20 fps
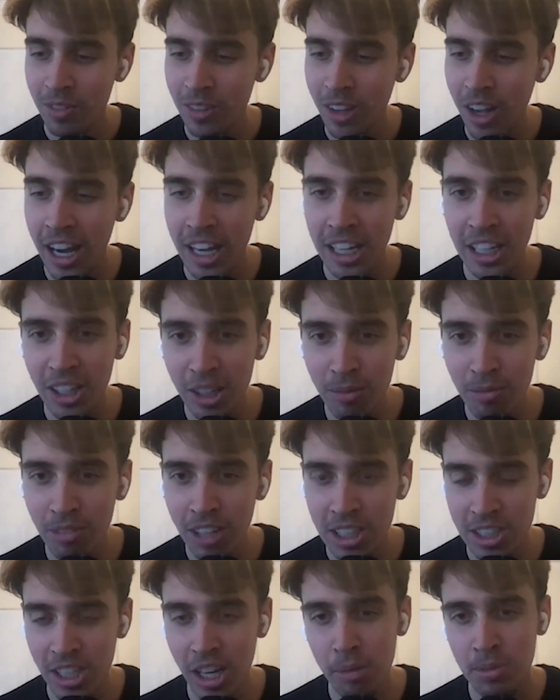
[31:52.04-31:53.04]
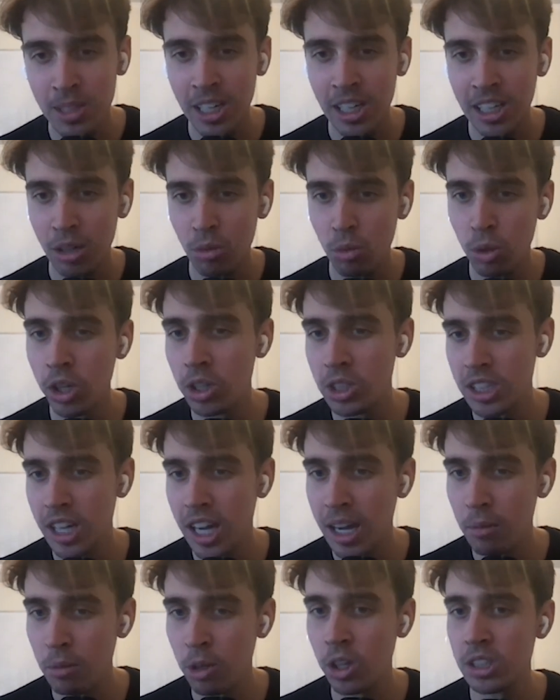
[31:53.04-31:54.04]
item that's updating in real
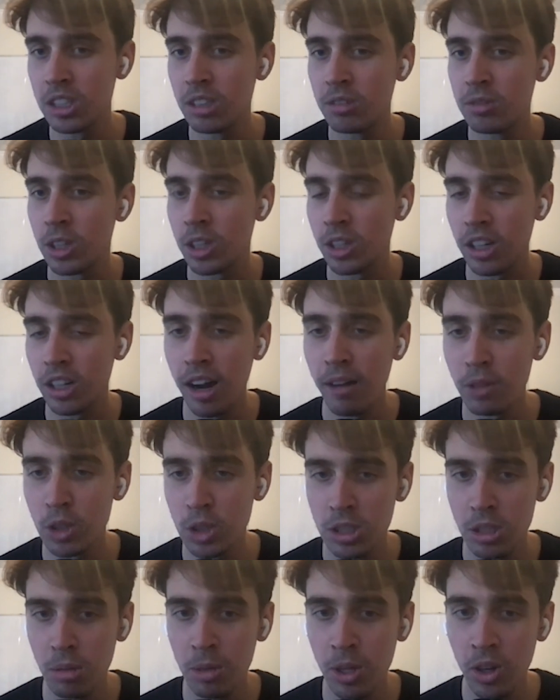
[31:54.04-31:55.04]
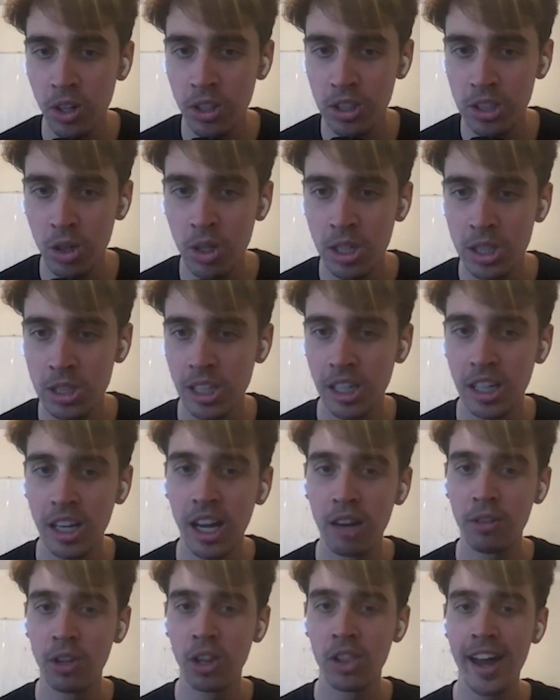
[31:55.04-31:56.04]
time relative to the conferences I'm going to, because it
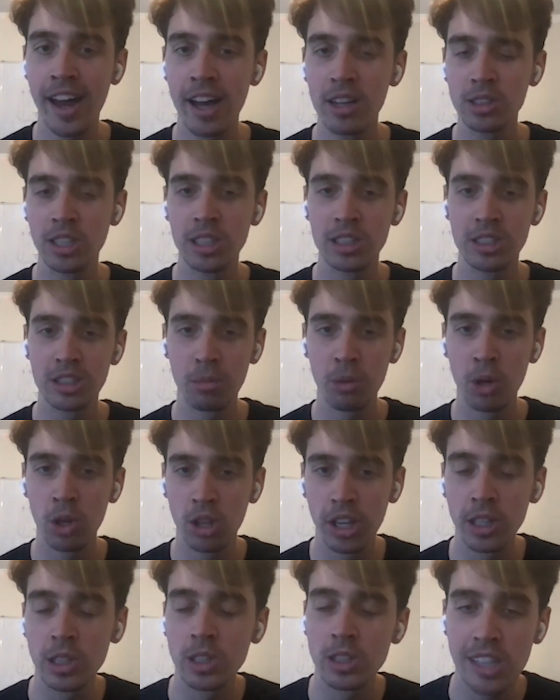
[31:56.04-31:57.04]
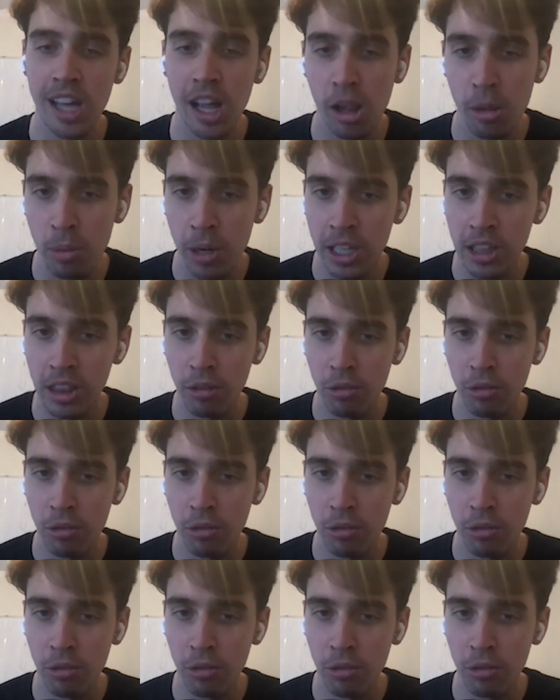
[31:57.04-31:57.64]
kind of allows us to both like celebrate the